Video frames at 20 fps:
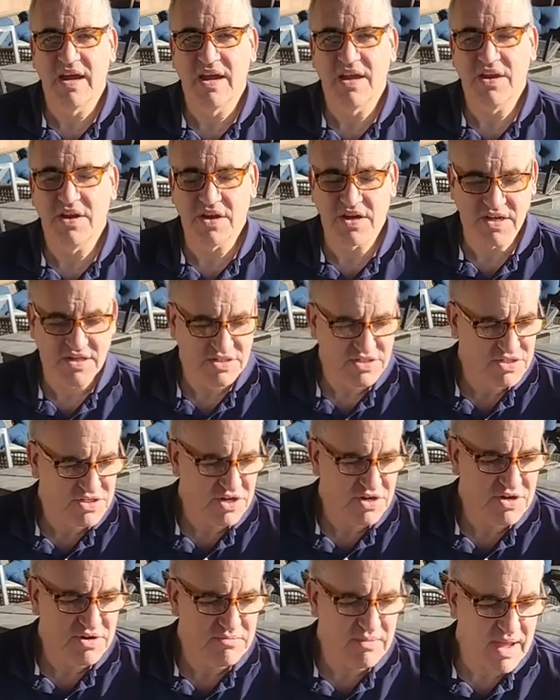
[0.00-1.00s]
Your
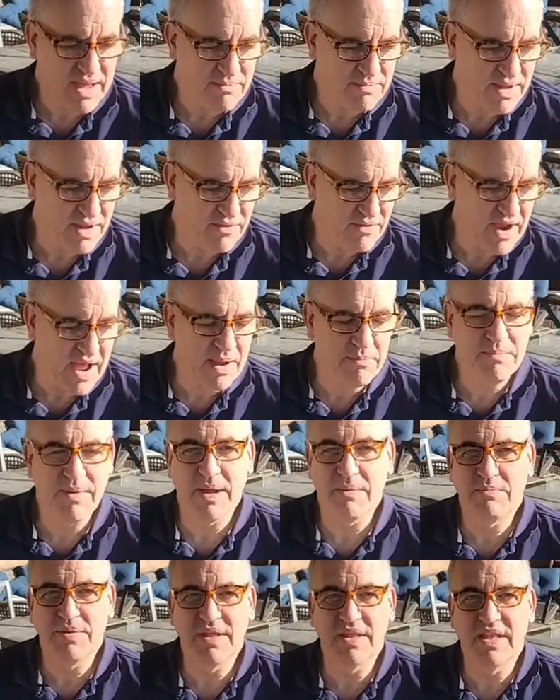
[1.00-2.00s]
concern might be wrapped
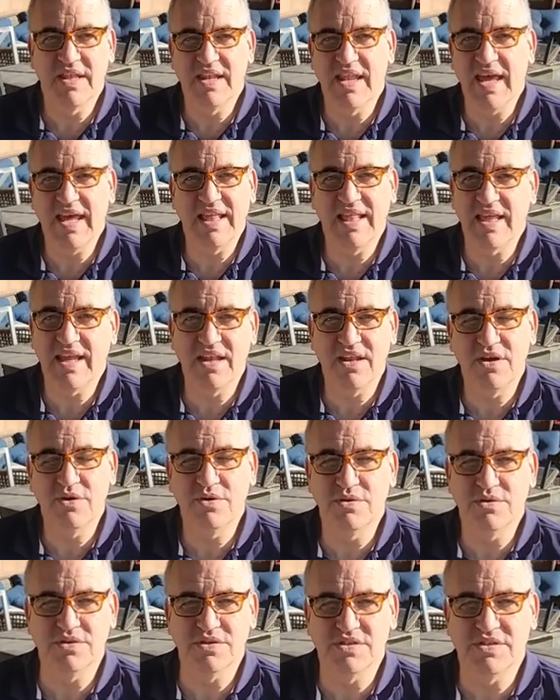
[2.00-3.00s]
up in the daily
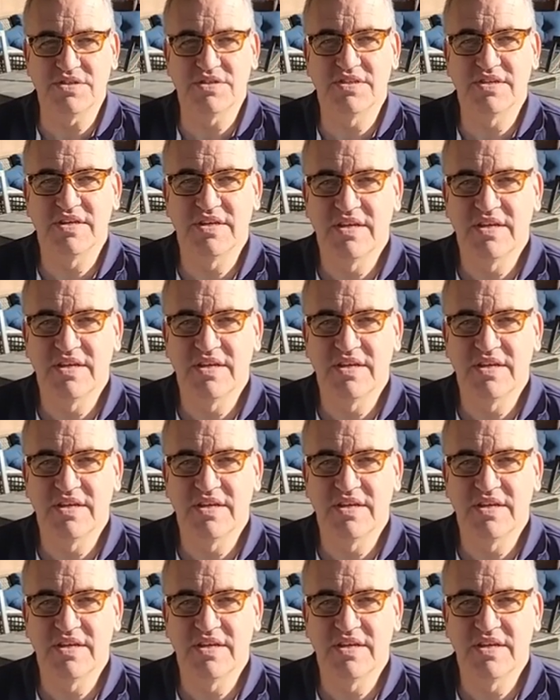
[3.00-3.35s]
news